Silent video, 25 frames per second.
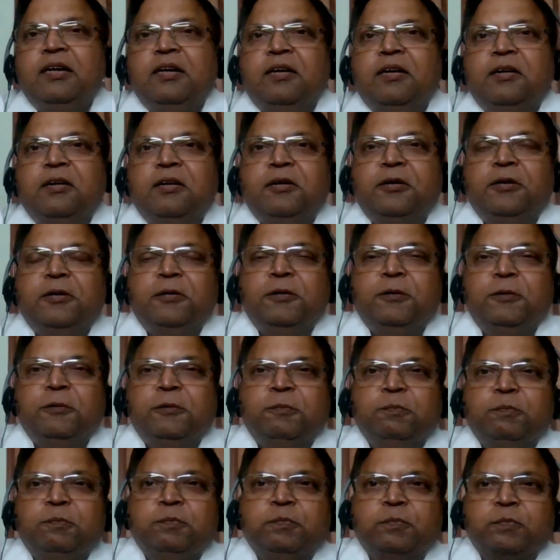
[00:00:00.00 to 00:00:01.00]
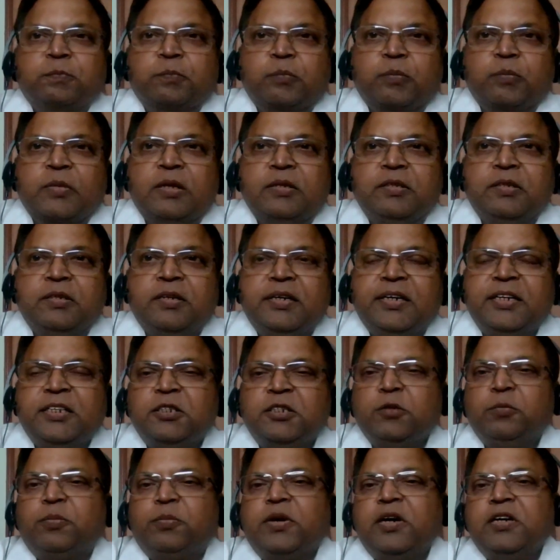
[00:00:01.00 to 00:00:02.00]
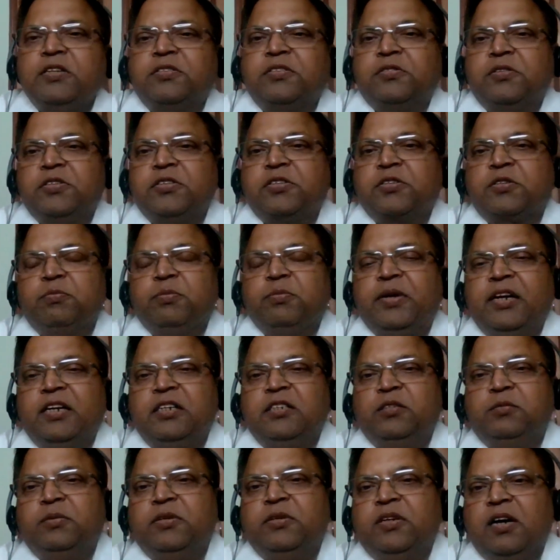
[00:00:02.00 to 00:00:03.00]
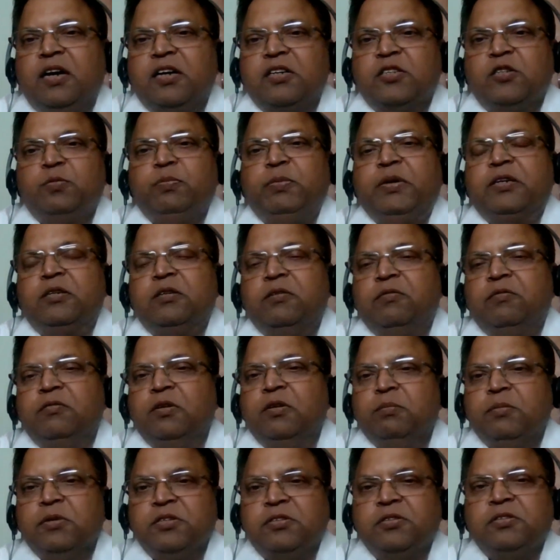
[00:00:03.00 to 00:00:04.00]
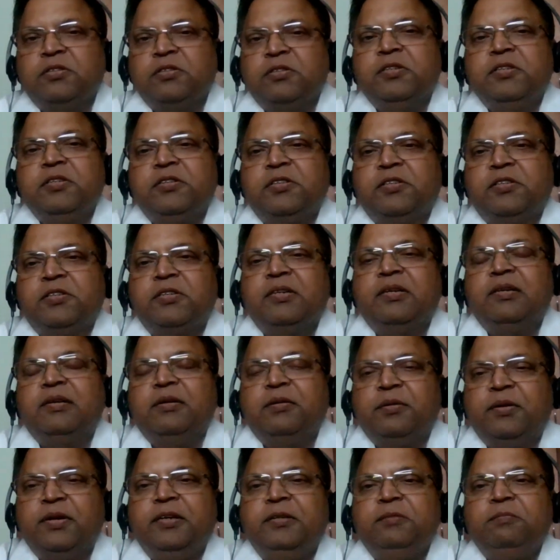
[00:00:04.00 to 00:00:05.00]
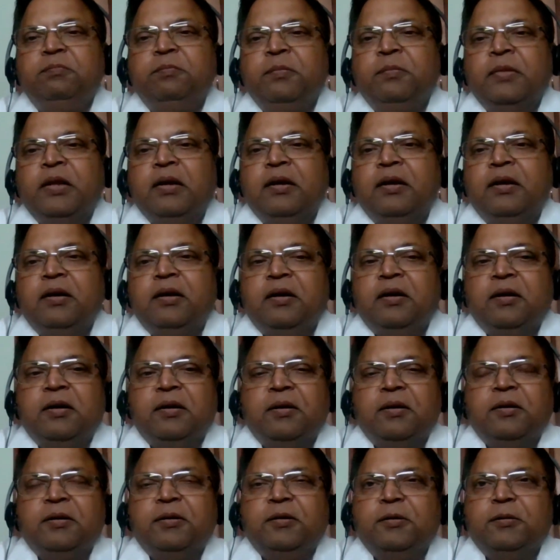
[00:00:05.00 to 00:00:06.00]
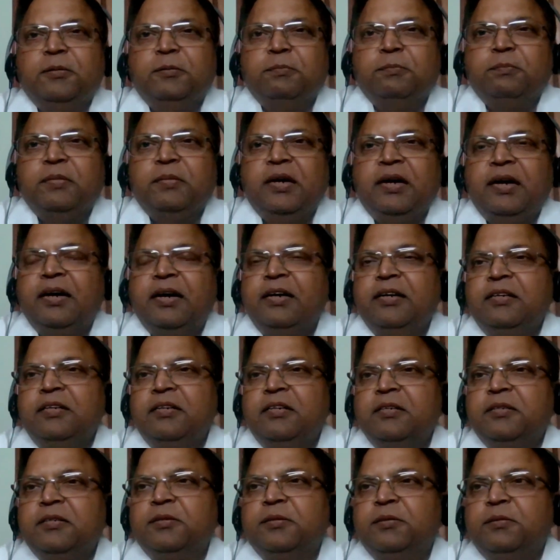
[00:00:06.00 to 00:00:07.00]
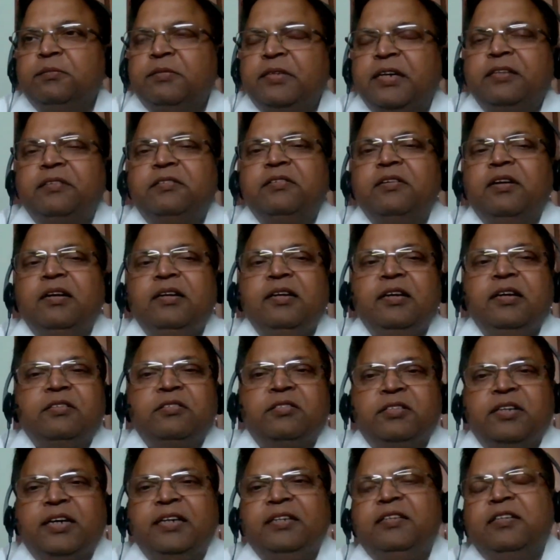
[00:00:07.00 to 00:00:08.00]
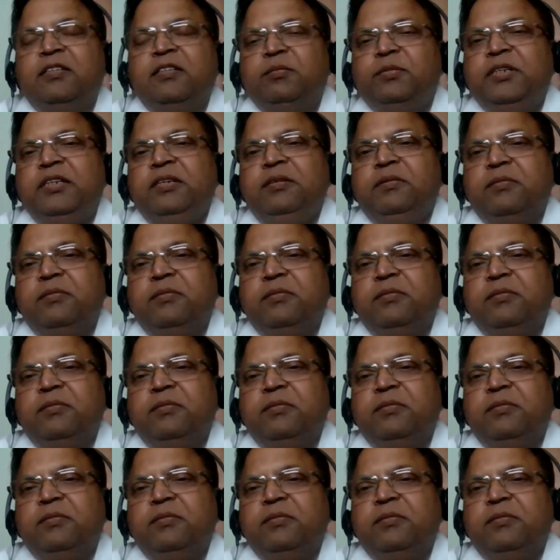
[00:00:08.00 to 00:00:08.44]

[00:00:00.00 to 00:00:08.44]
the enterprise risk management aspect of the business, right? And that really excited me,